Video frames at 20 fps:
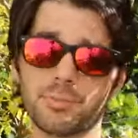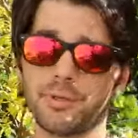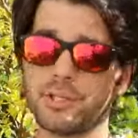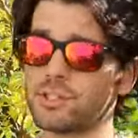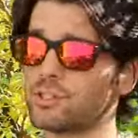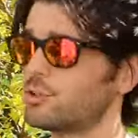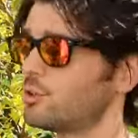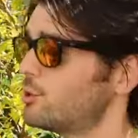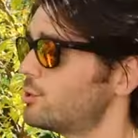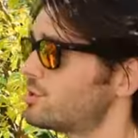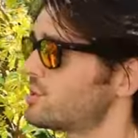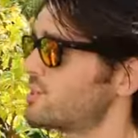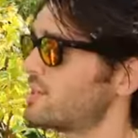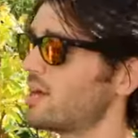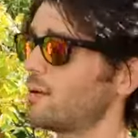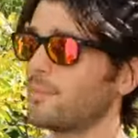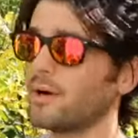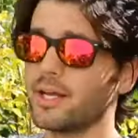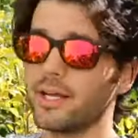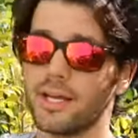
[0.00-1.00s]
piece of news is
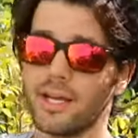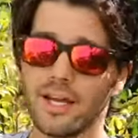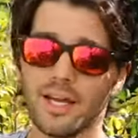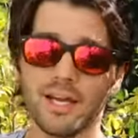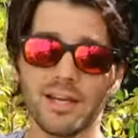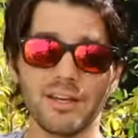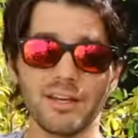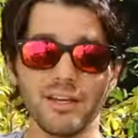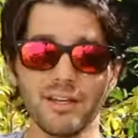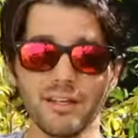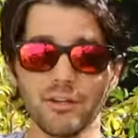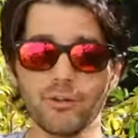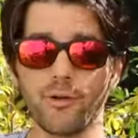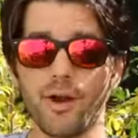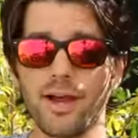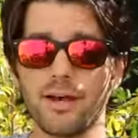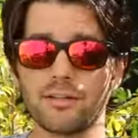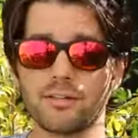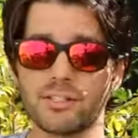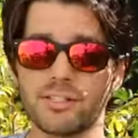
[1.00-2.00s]
that my
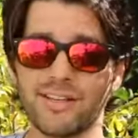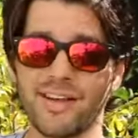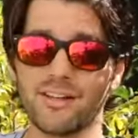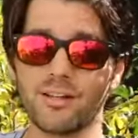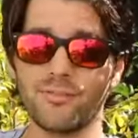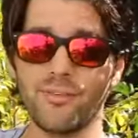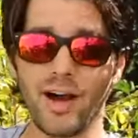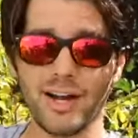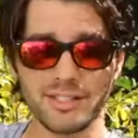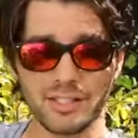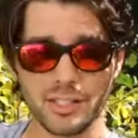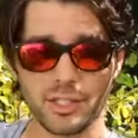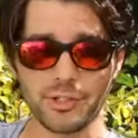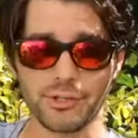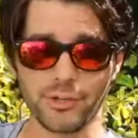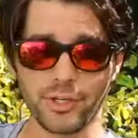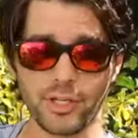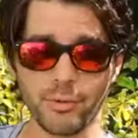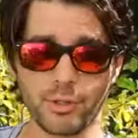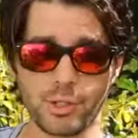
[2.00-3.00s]
in-ground Salavatski
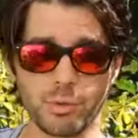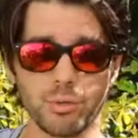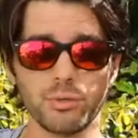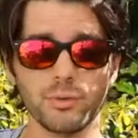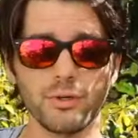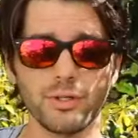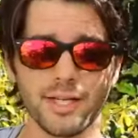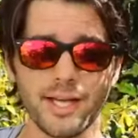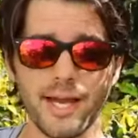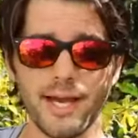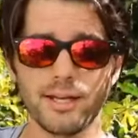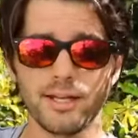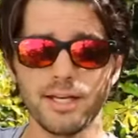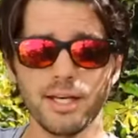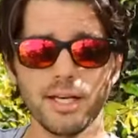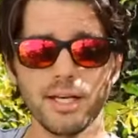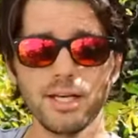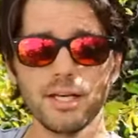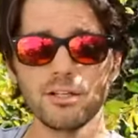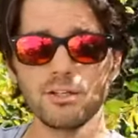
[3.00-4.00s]
tree, which we'll look at
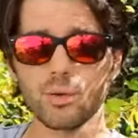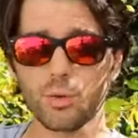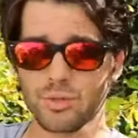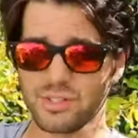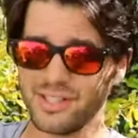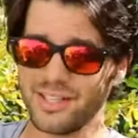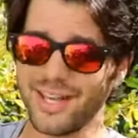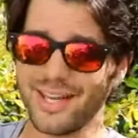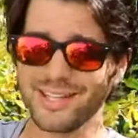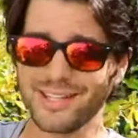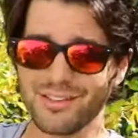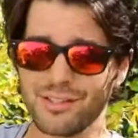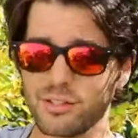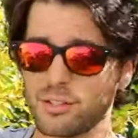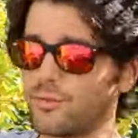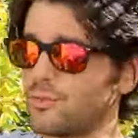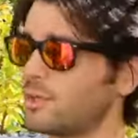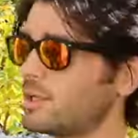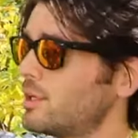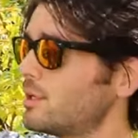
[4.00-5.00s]
towards the end of
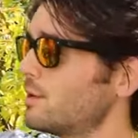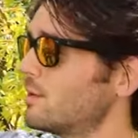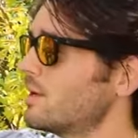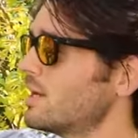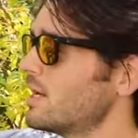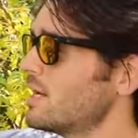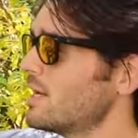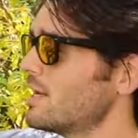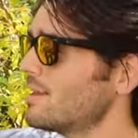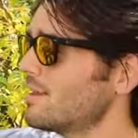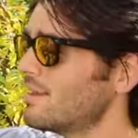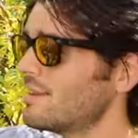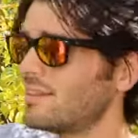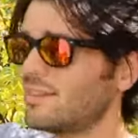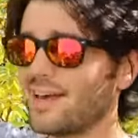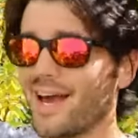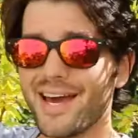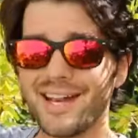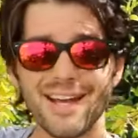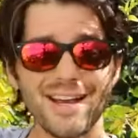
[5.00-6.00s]
this video,
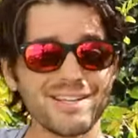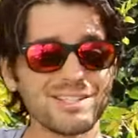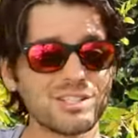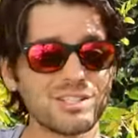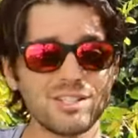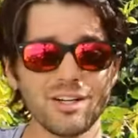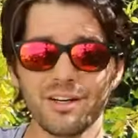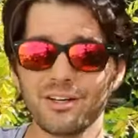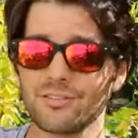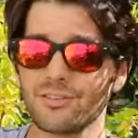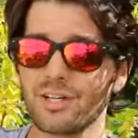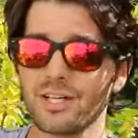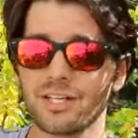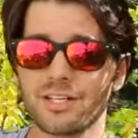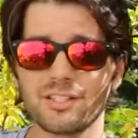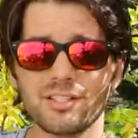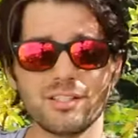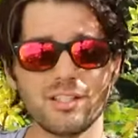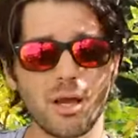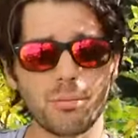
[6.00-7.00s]
that has done
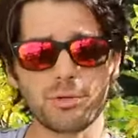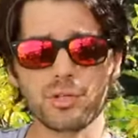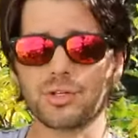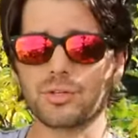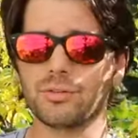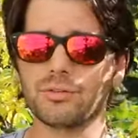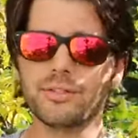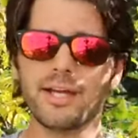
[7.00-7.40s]
exceptional.